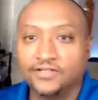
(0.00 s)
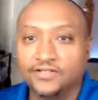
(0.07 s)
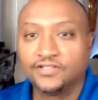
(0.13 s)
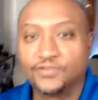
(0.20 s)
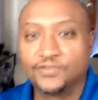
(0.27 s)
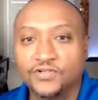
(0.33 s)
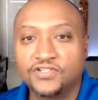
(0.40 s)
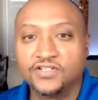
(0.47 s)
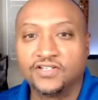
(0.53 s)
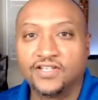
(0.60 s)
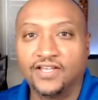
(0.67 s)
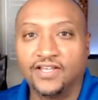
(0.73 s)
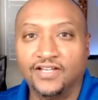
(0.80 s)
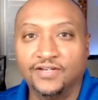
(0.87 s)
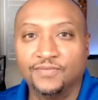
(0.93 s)
Switching
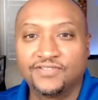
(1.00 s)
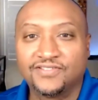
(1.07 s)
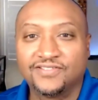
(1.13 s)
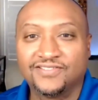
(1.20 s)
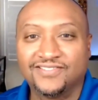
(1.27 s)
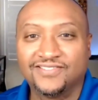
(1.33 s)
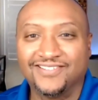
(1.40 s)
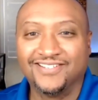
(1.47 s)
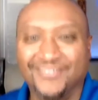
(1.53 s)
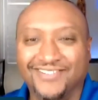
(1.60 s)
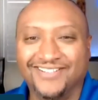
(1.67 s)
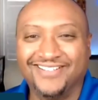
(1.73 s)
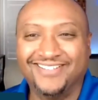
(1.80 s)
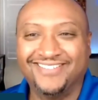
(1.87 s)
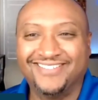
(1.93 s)
cams. There we
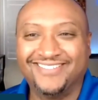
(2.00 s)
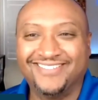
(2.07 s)
go.